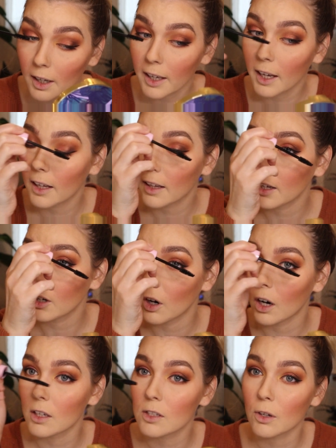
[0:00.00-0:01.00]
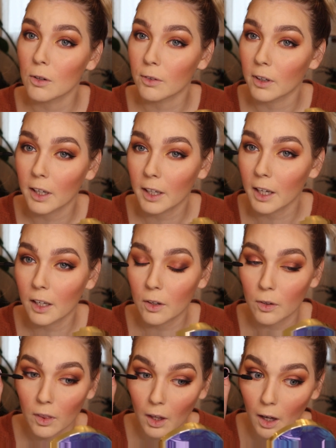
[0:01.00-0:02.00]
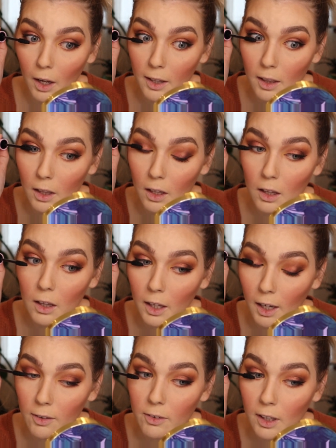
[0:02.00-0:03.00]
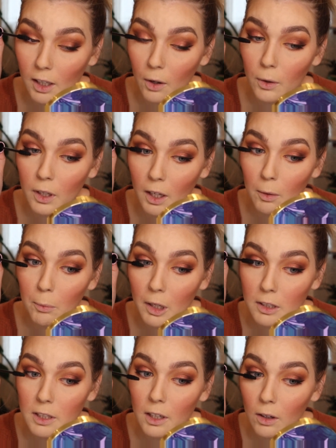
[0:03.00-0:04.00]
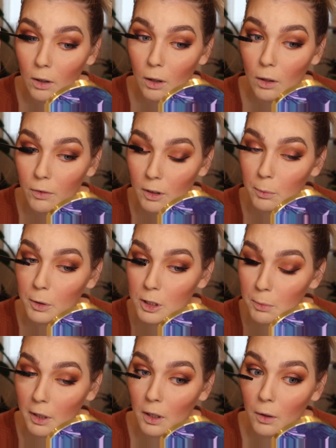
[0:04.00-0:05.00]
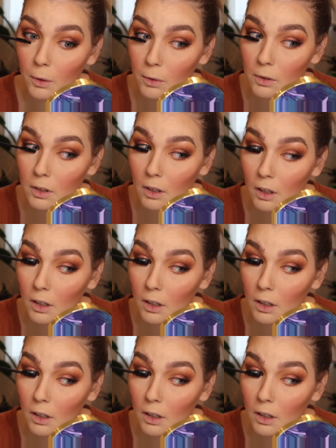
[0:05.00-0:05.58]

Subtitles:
I can't like cross over. I can't do that. And like I feel like I would get mascara all over the bridge of my nose.